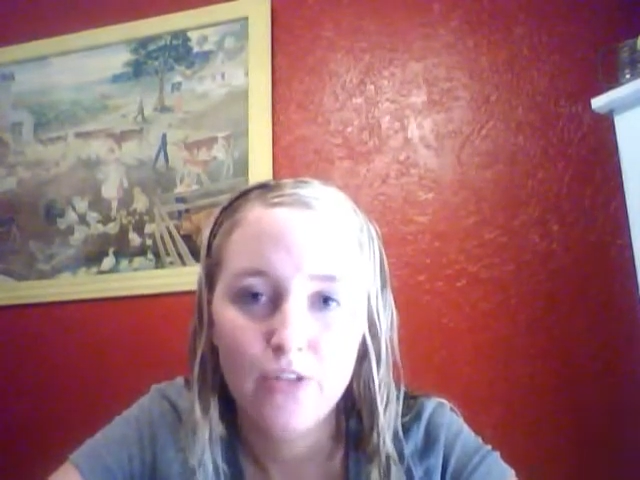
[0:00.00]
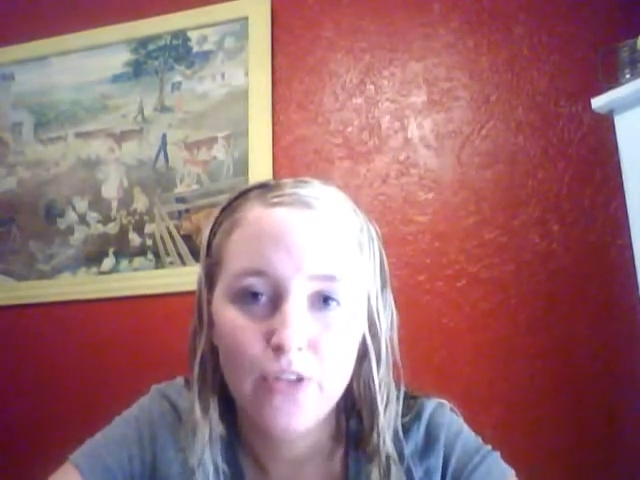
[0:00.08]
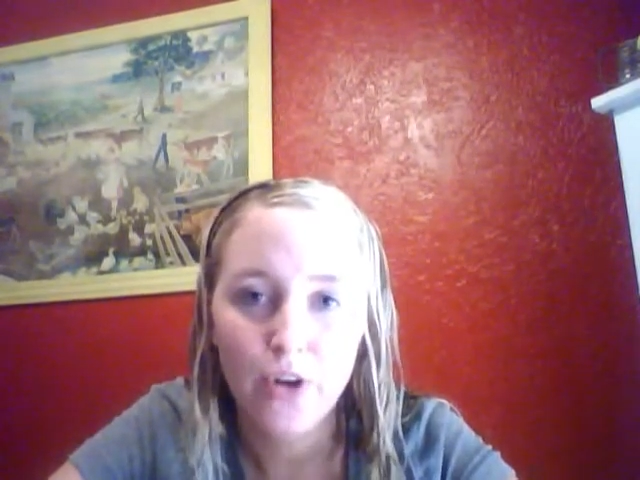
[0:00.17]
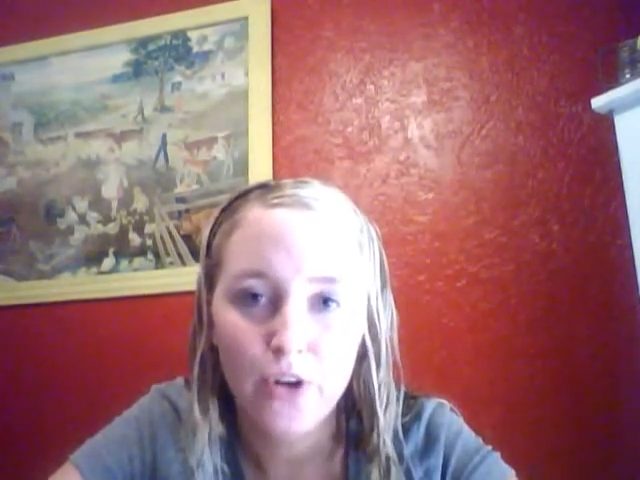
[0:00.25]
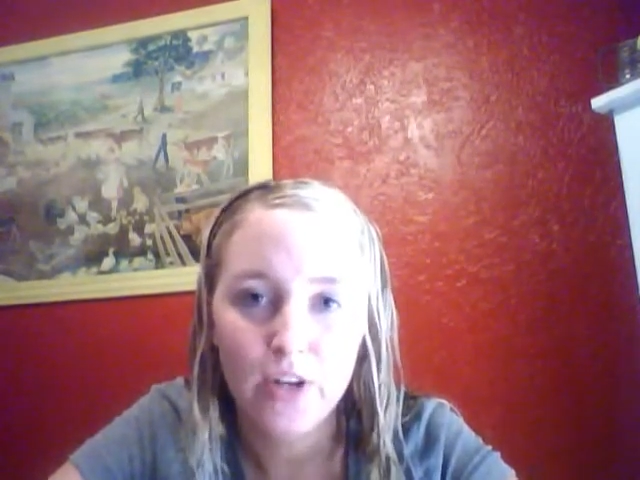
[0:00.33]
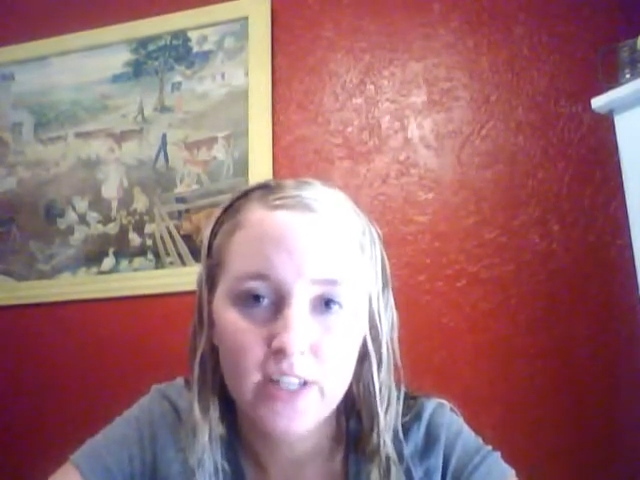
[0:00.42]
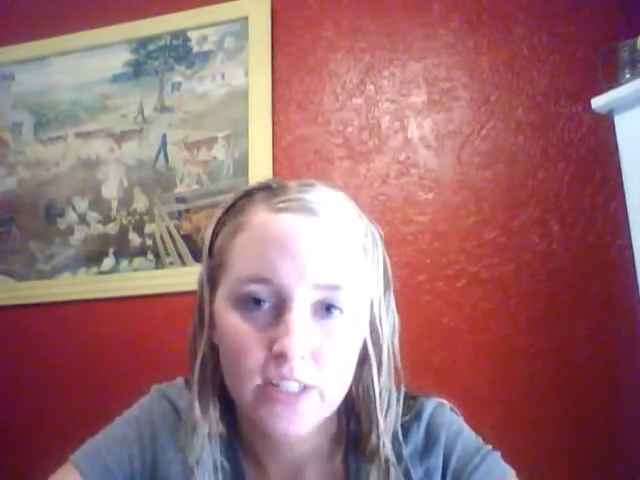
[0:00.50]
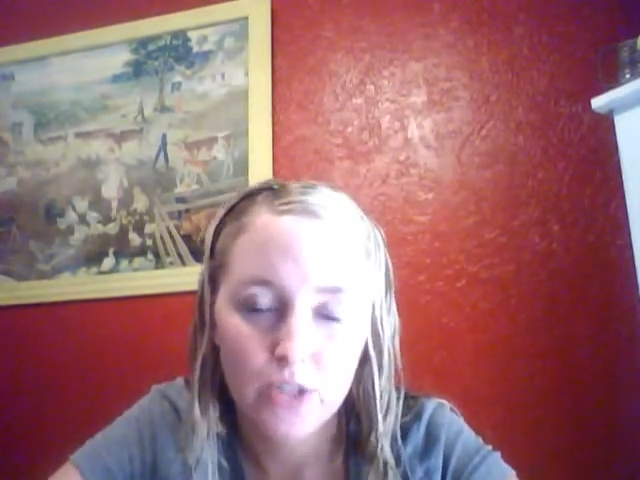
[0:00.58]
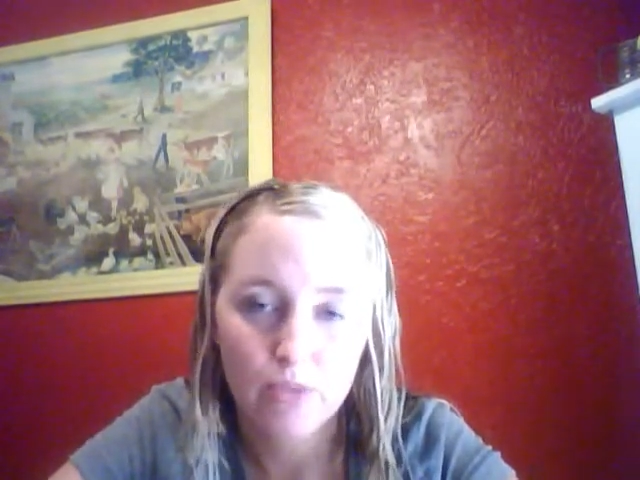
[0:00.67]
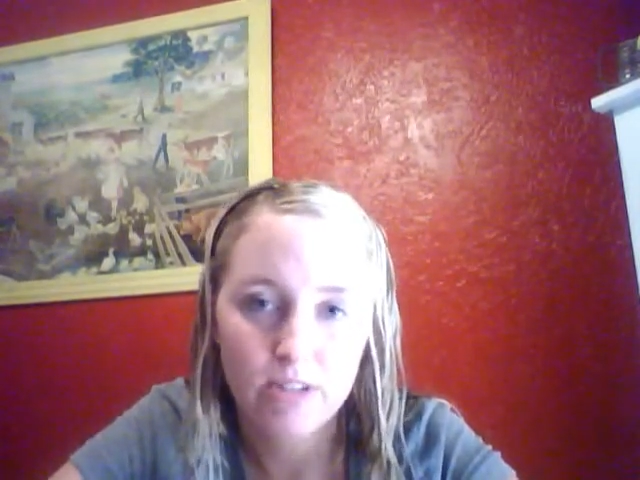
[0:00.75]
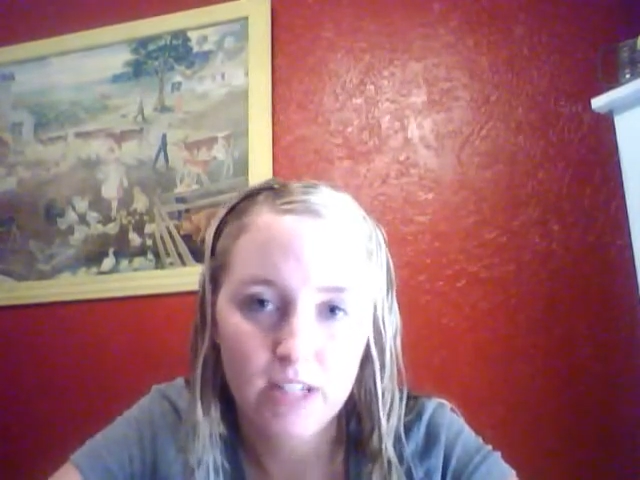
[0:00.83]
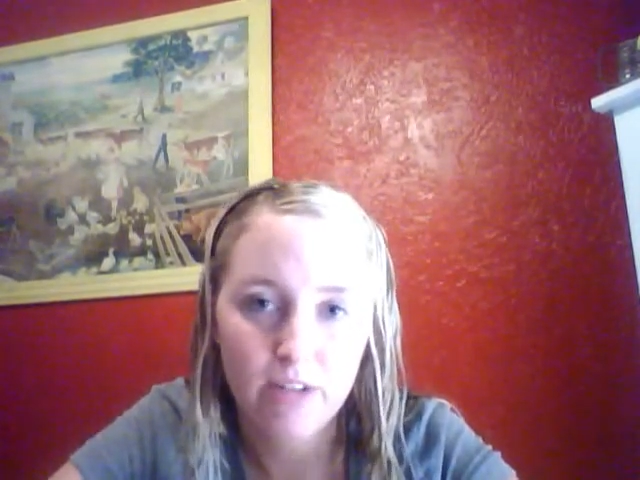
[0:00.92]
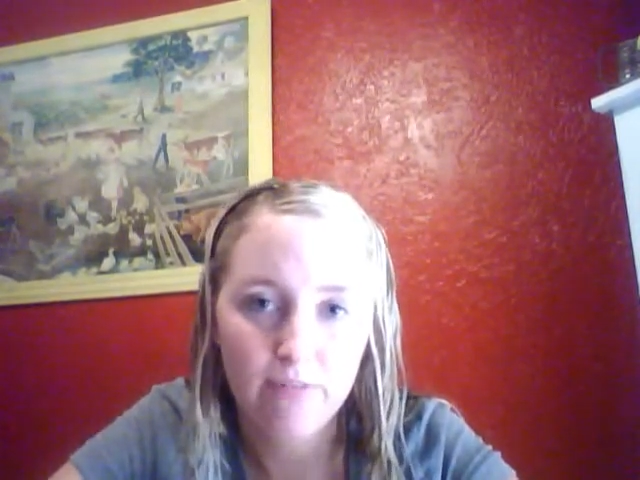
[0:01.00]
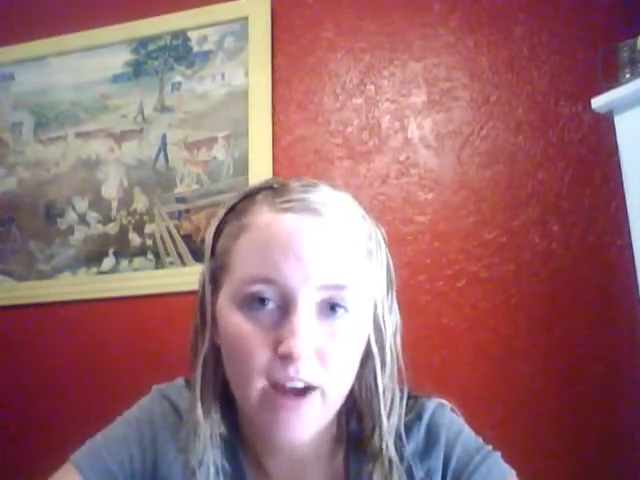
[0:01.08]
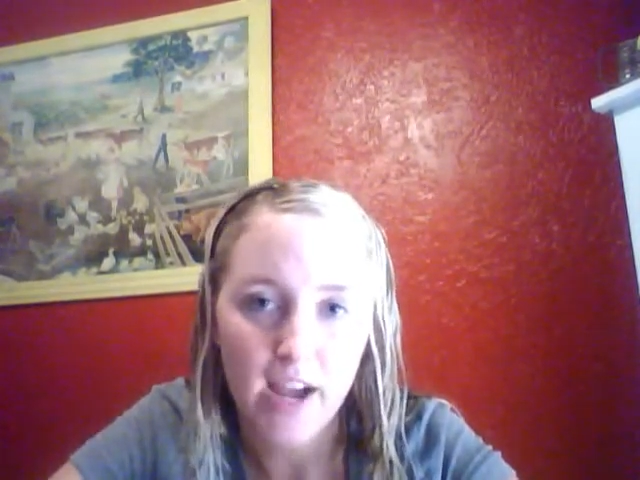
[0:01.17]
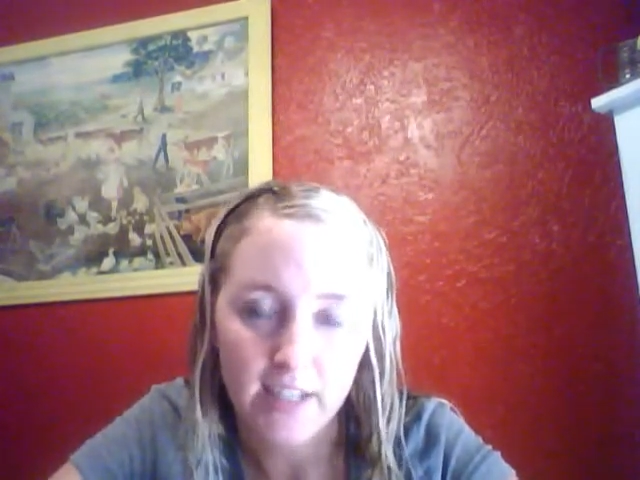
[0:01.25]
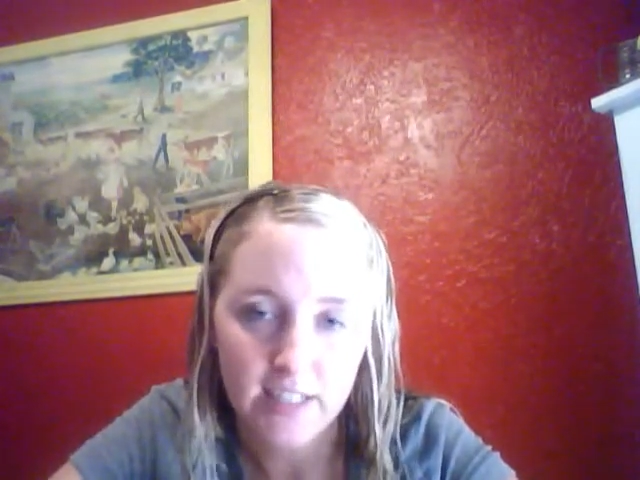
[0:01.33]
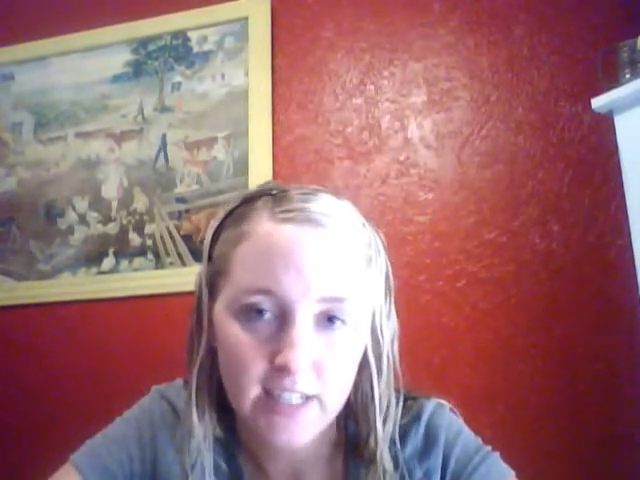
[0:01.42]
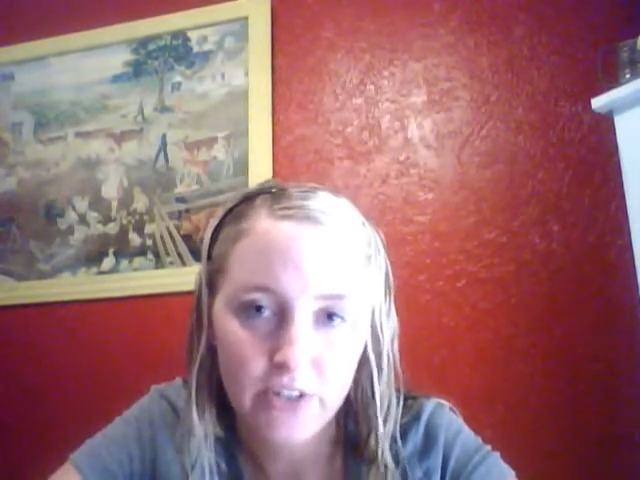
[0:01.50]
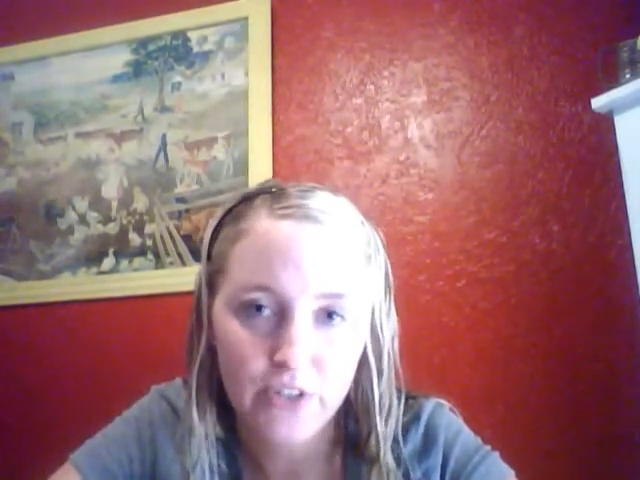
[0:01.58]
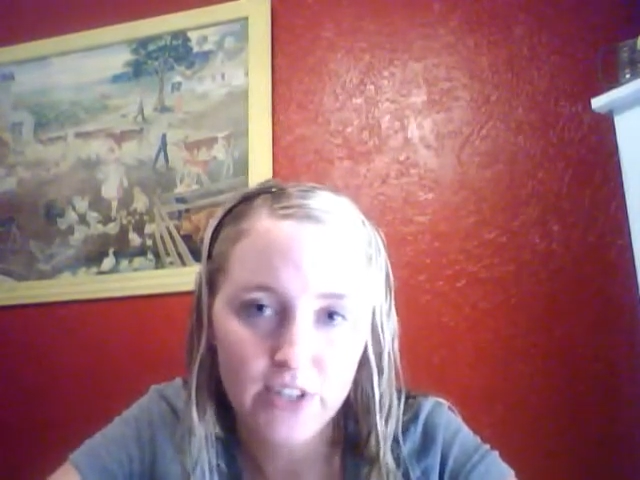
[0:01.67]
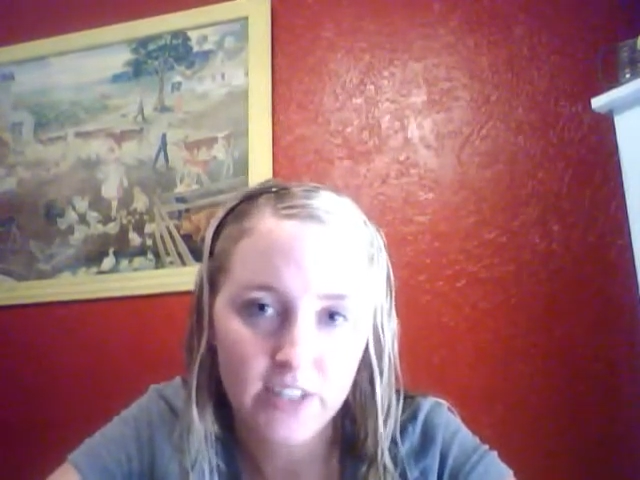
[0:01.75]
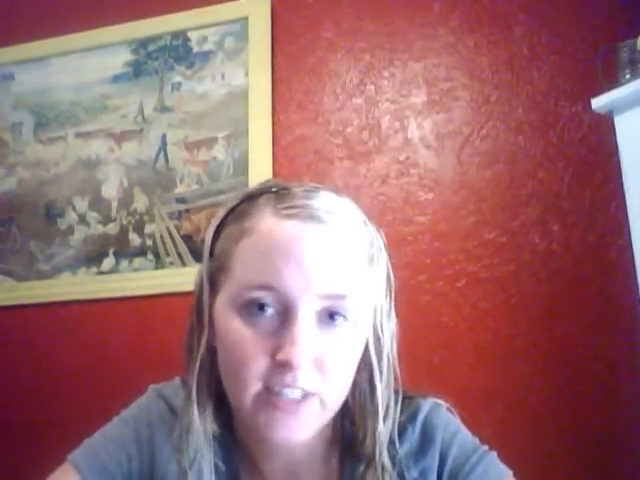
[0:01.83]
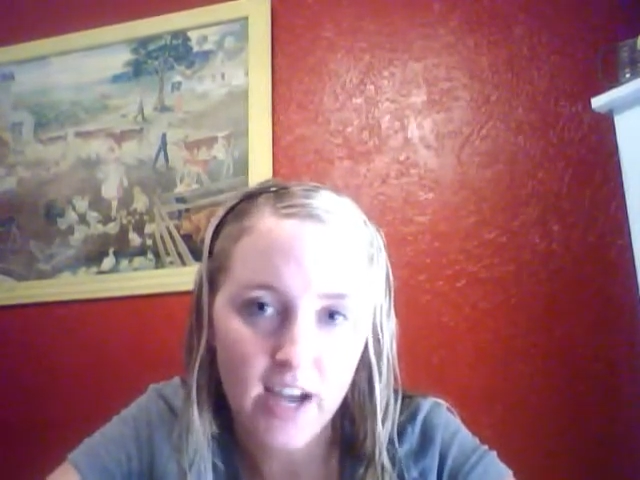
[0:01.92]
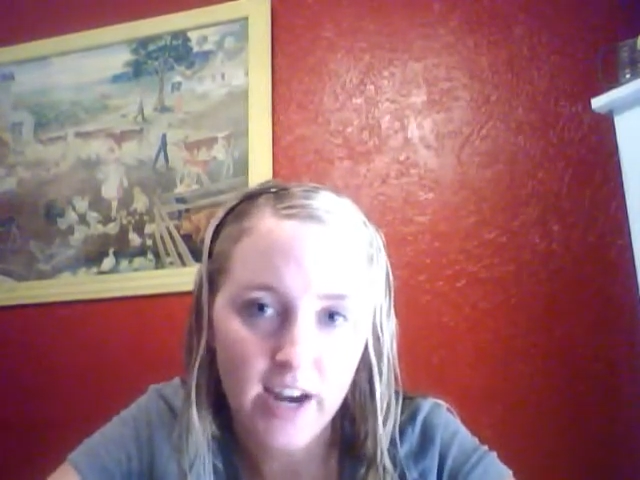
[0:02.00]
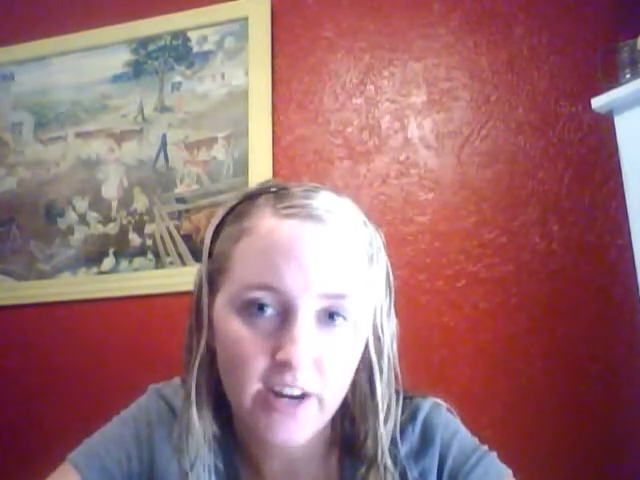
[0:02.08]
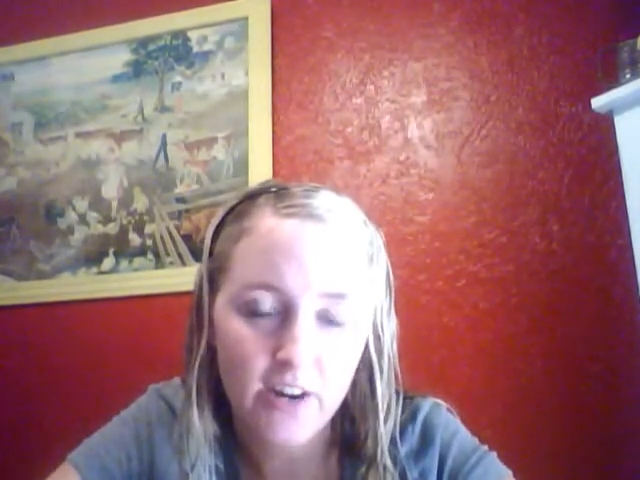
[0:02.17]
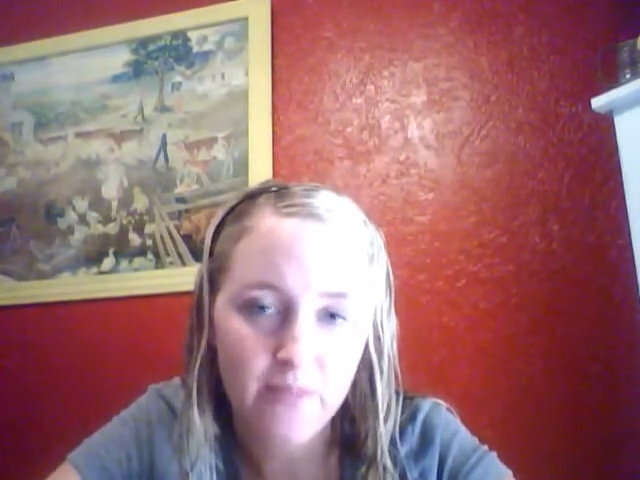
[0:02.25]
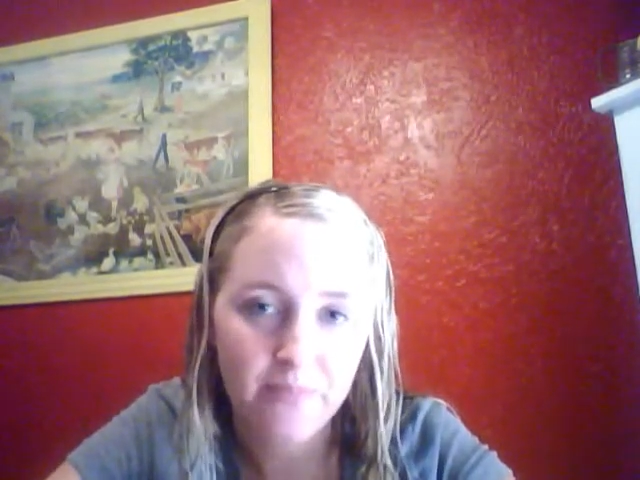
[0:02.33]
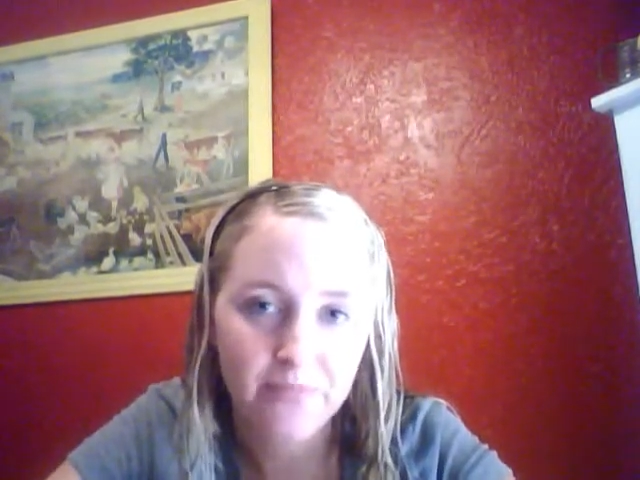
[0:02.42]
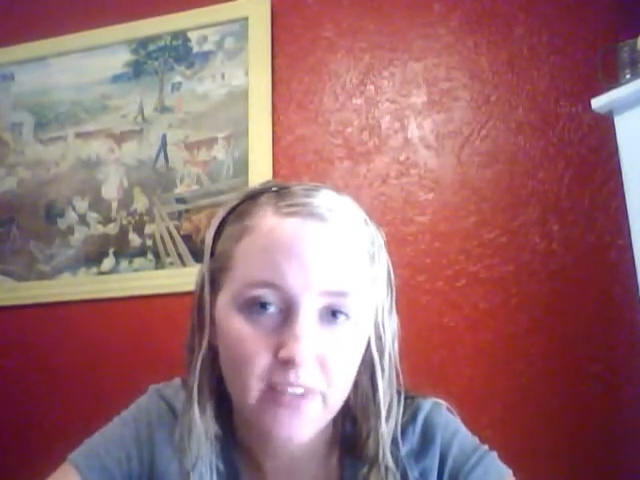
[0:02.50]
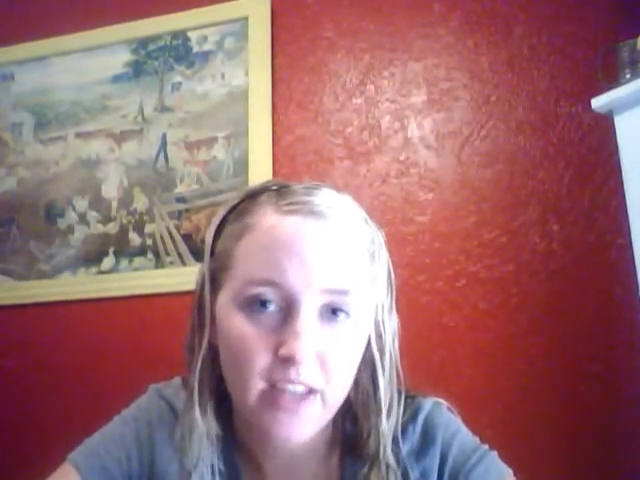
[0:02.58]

Third is to identify a need or desire.